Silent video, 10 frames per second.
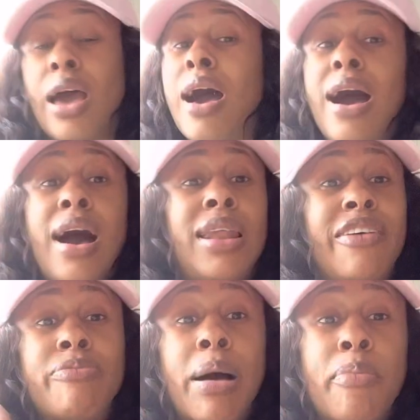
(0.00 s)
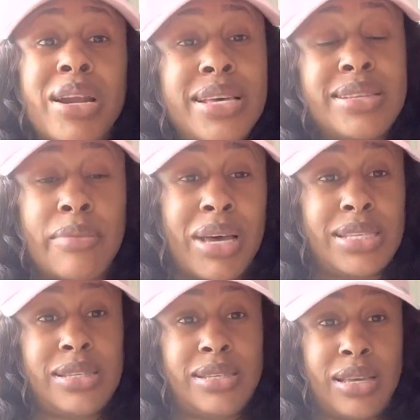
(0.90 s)
All of my brothers and my
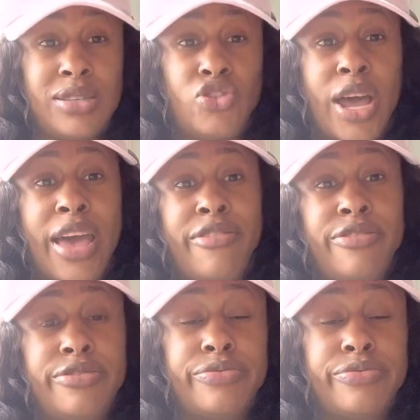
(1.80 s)
sisters drive.